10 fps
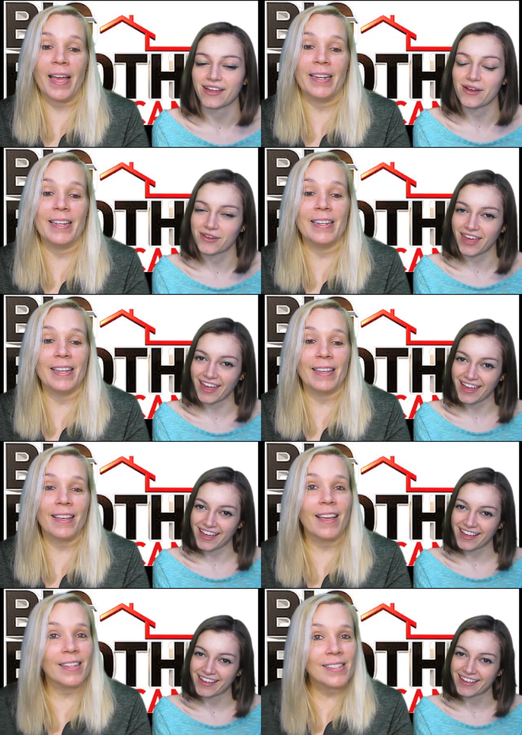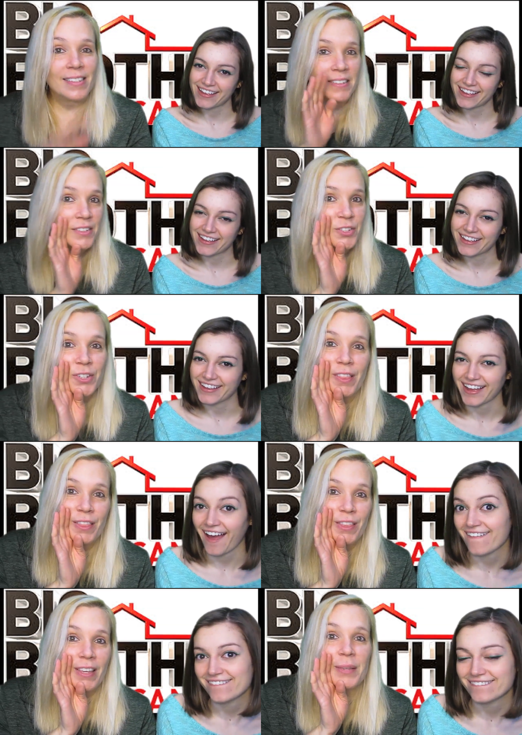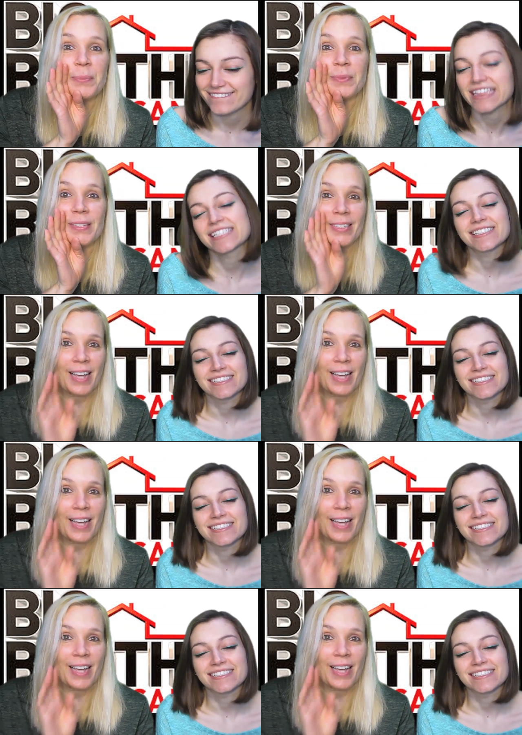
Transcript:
Speaker 1: and okay. it it's Allegiant themed.